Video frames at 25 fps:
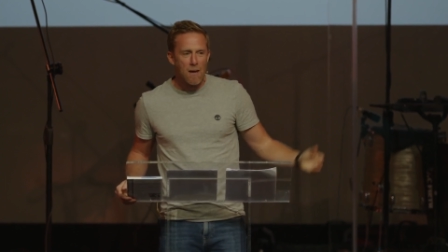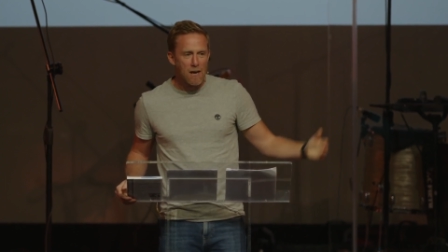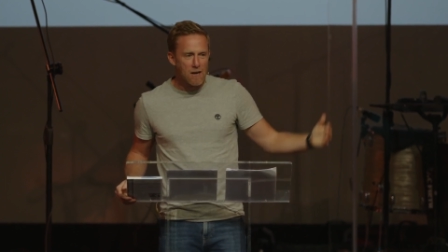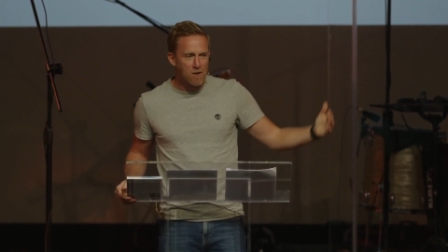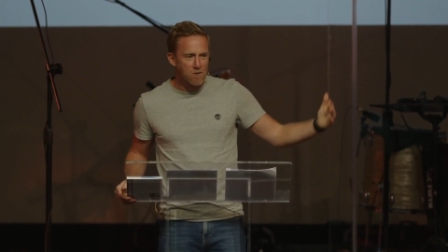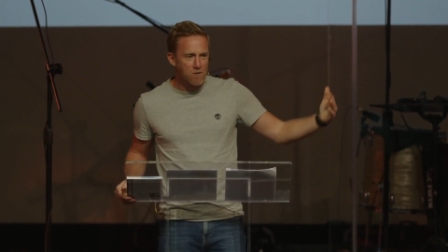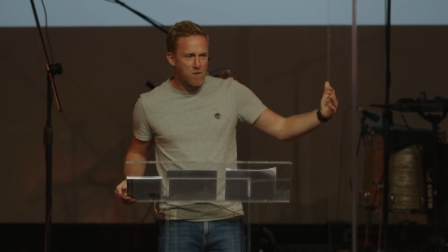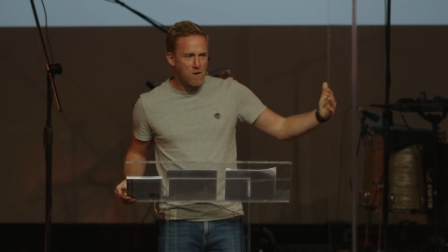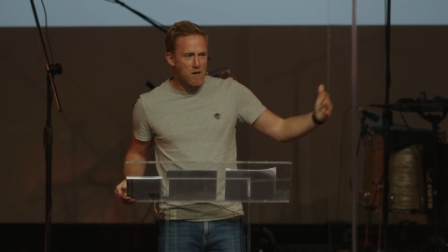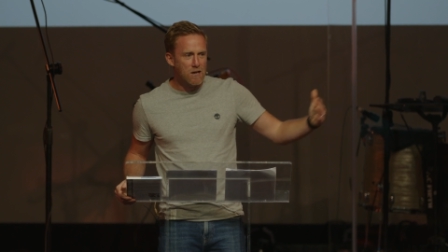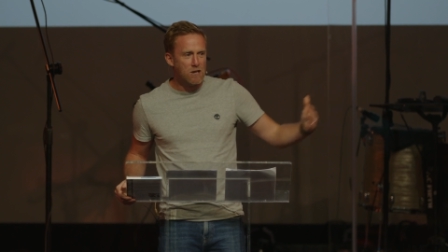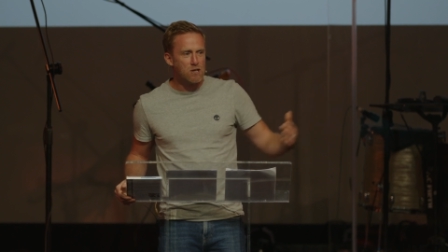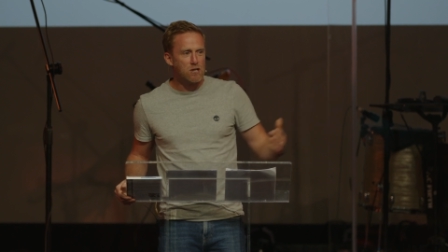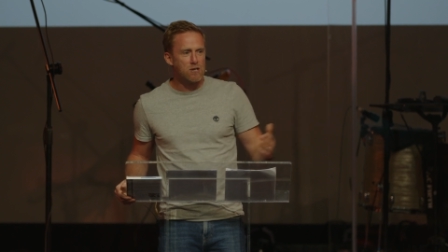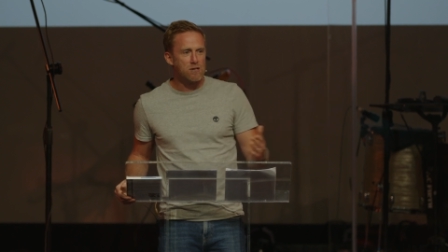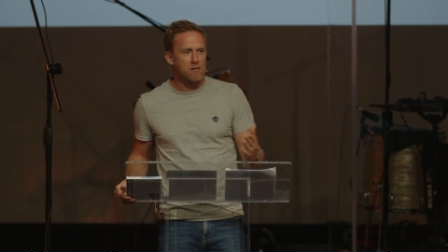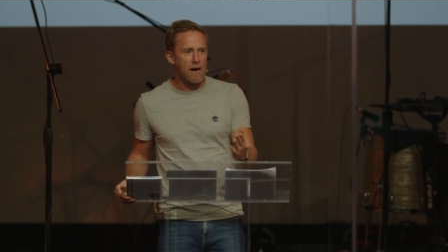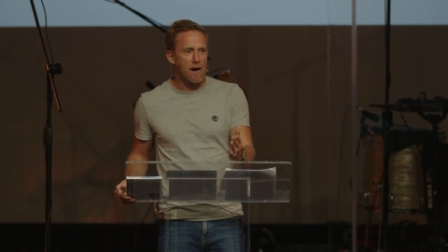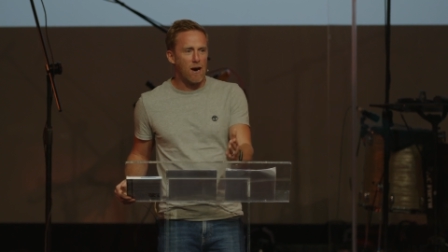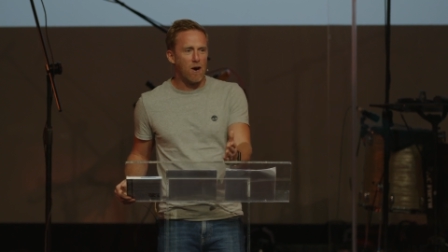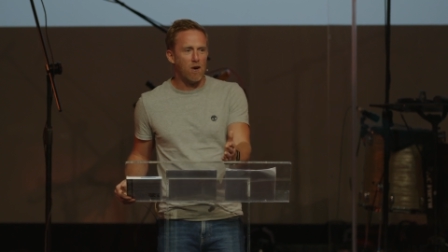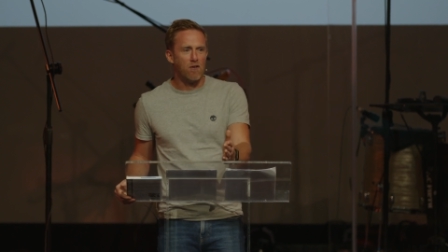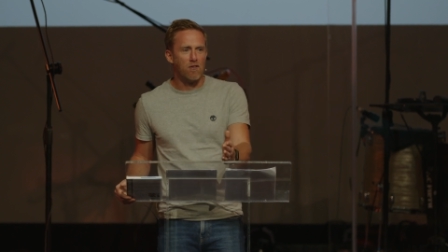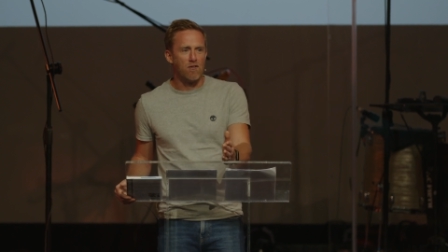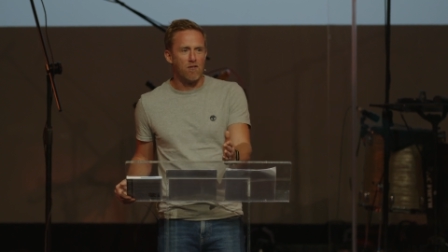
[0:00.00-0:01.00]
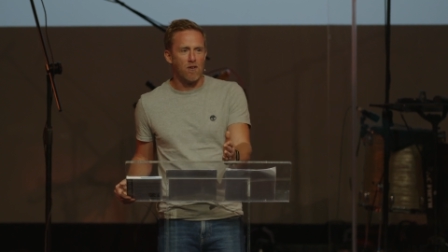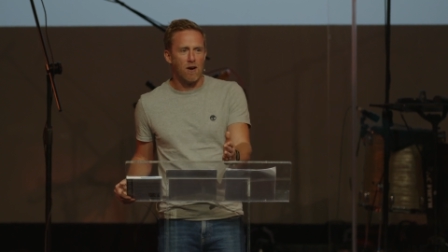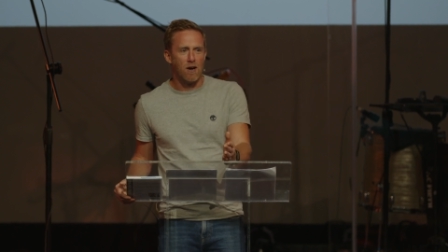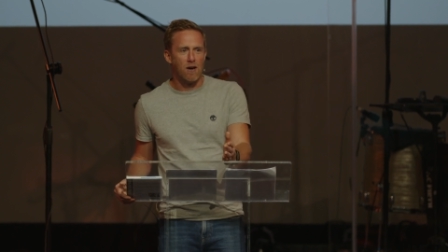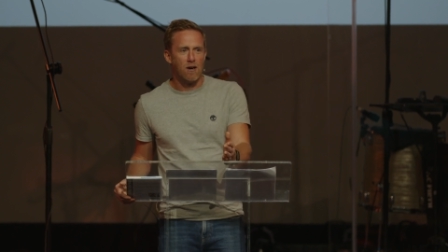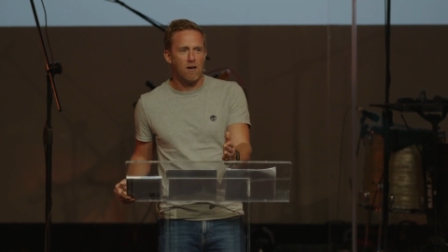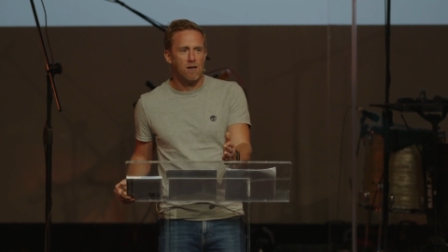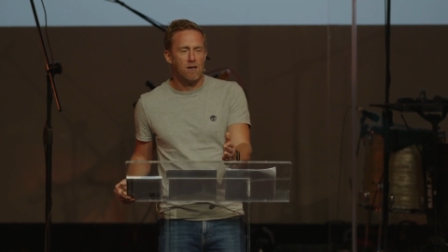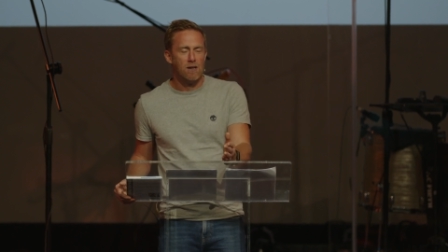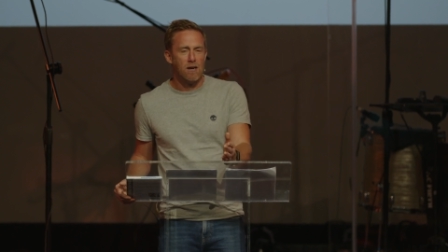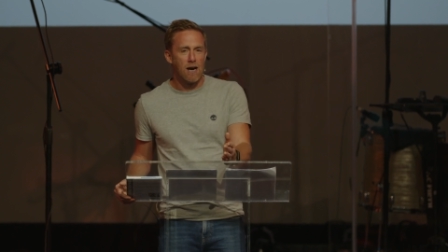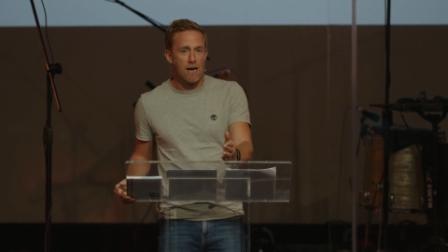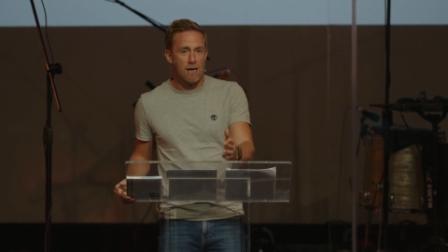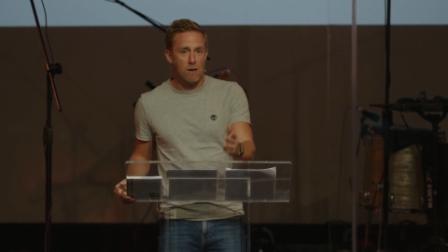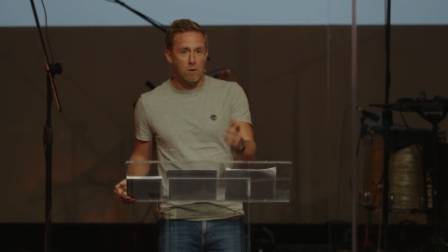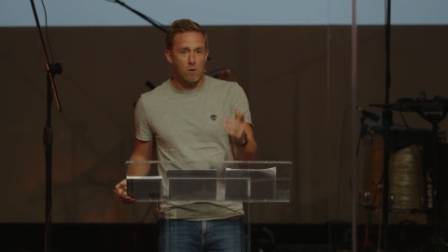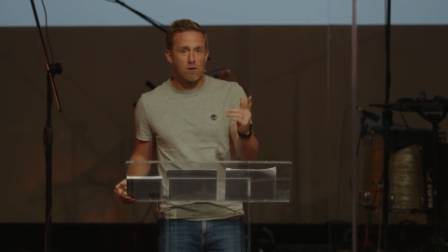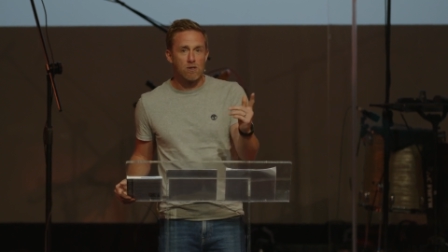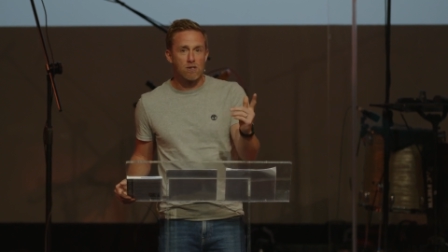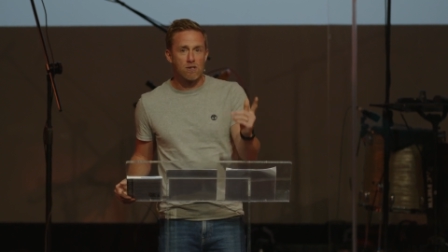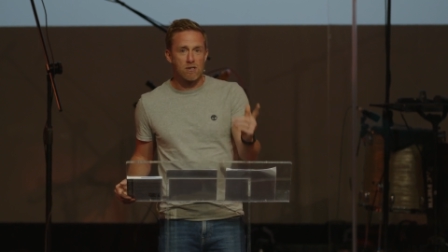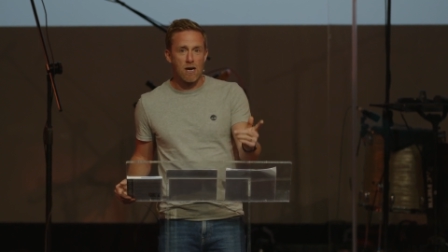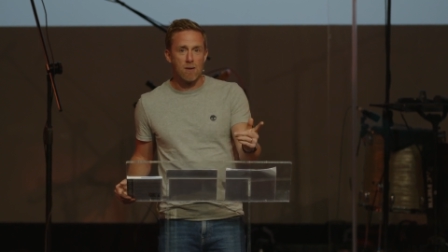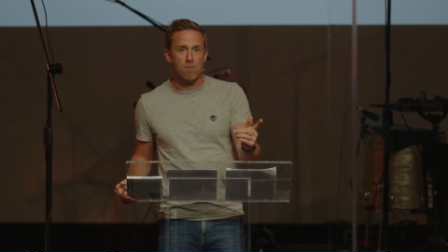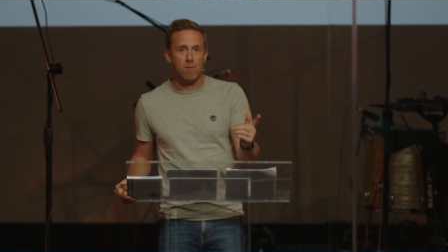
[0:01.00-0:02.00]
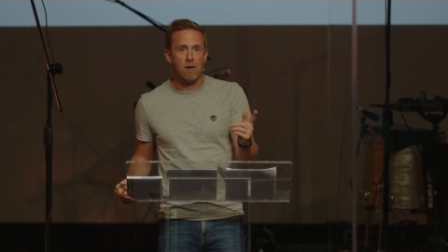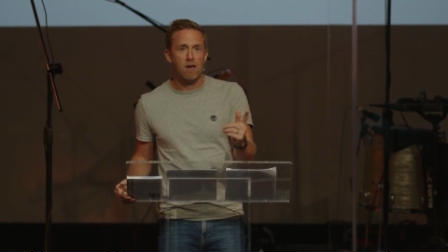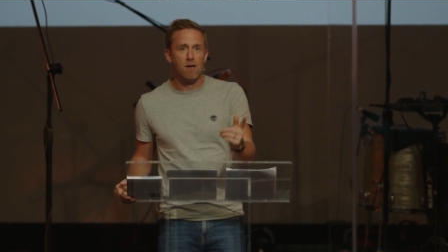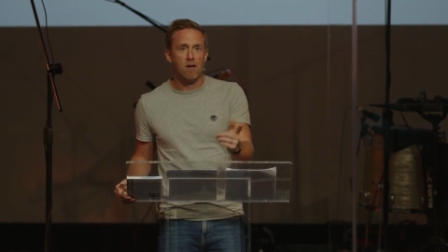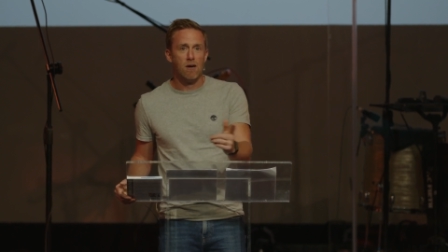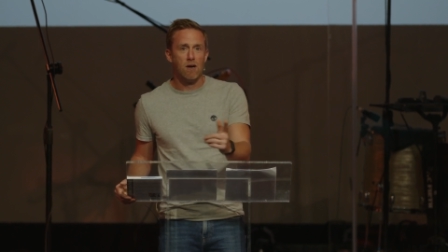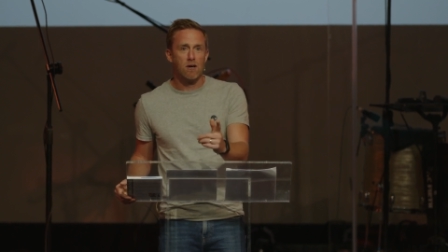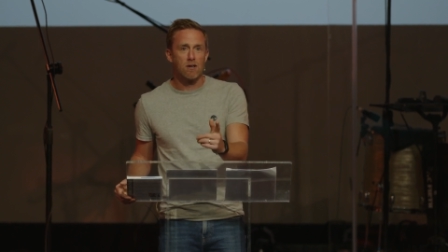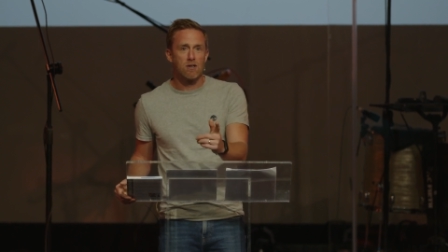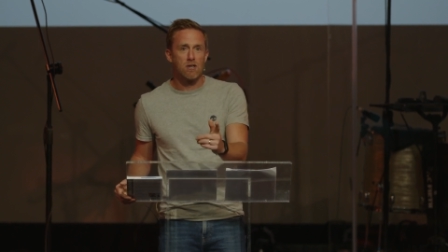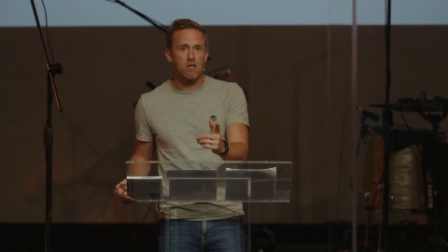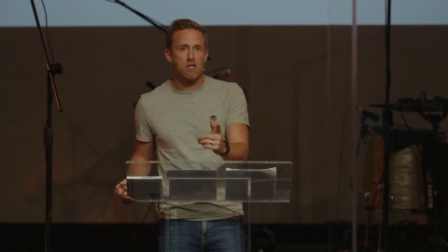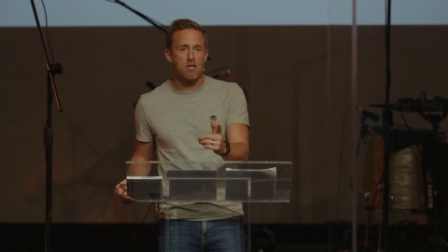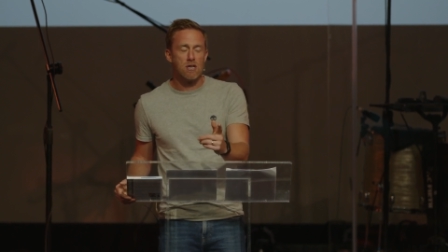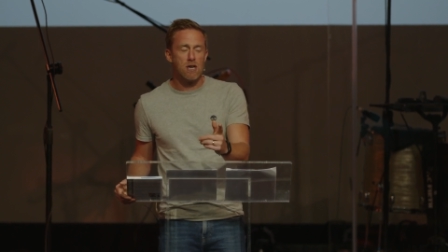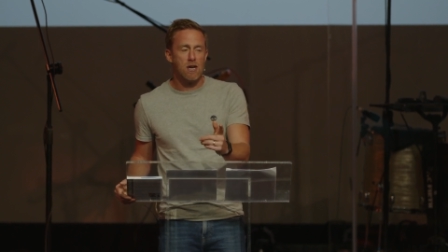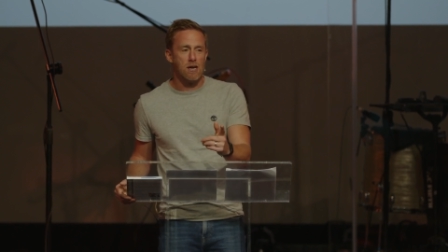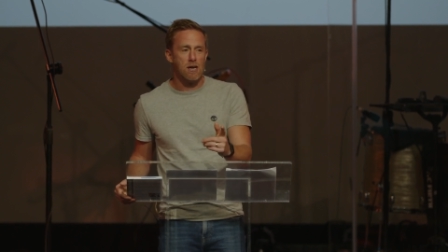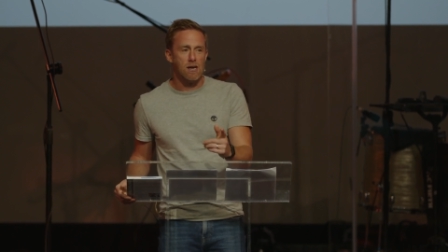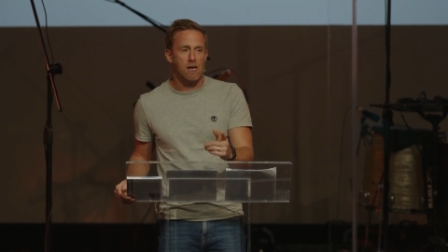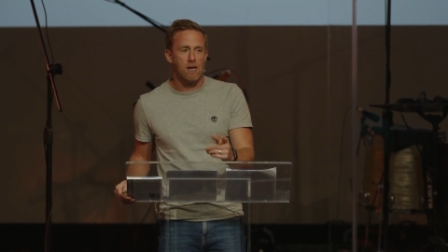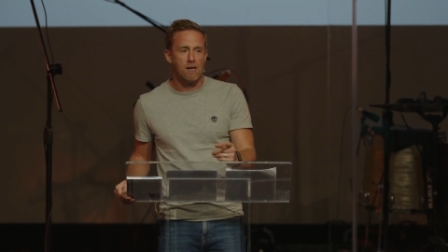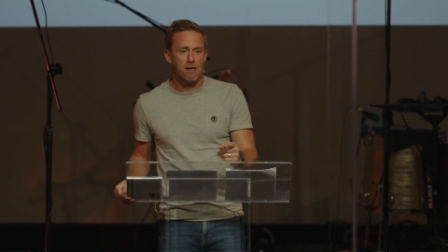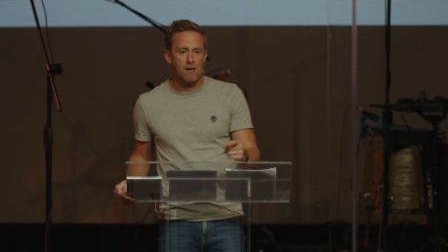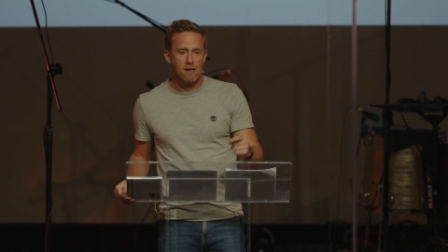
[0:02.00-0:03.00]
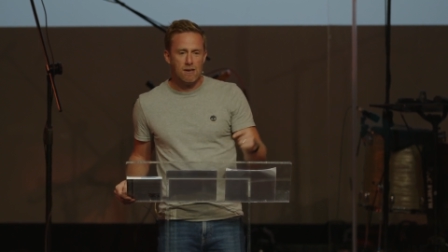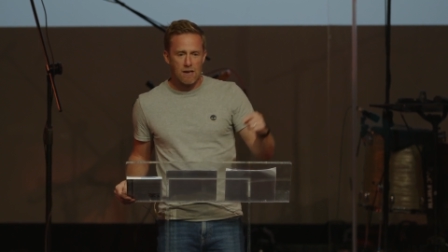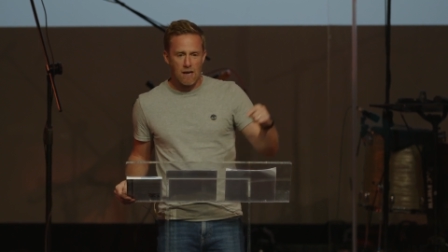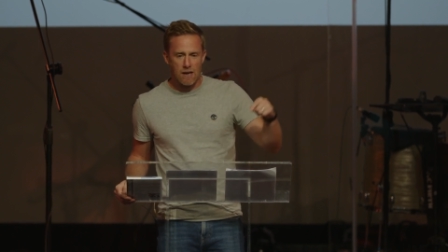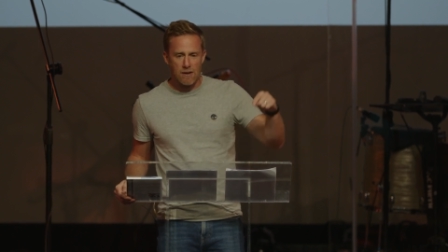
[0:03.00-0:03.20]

He finishes Alpha, and it was summer last year,